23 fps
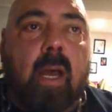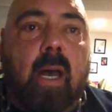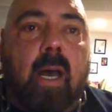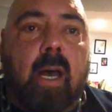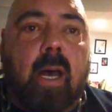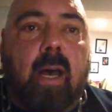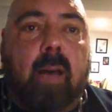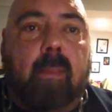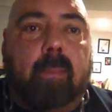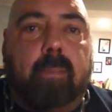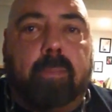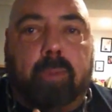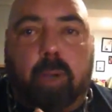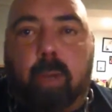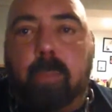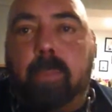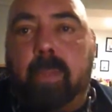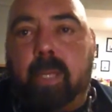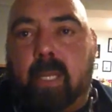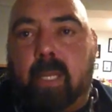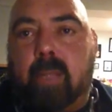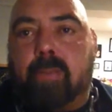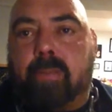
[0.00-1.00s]

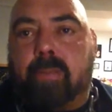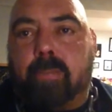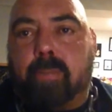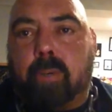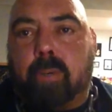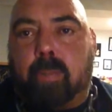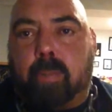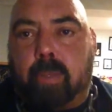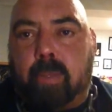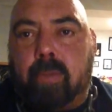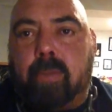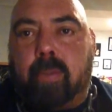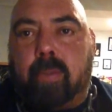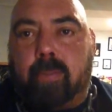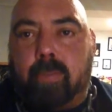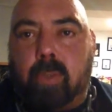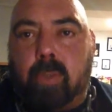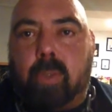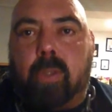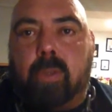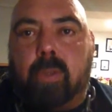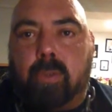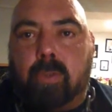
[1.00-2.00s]
Prilepin is
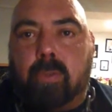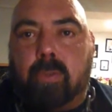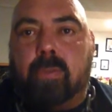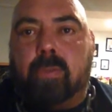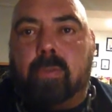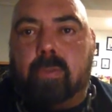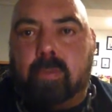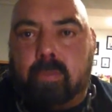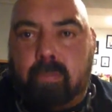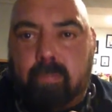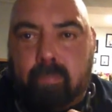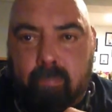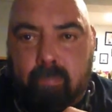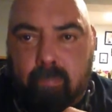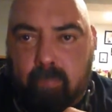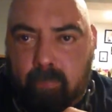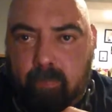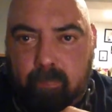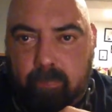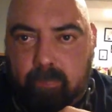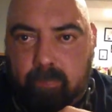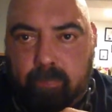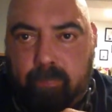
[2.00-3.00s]
something you can use
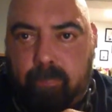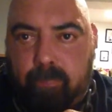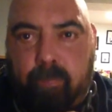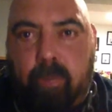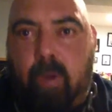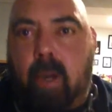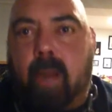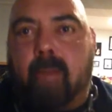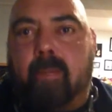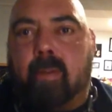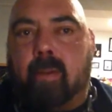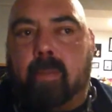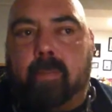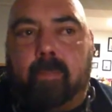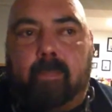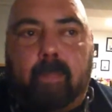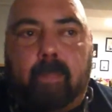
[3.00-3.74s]
forever.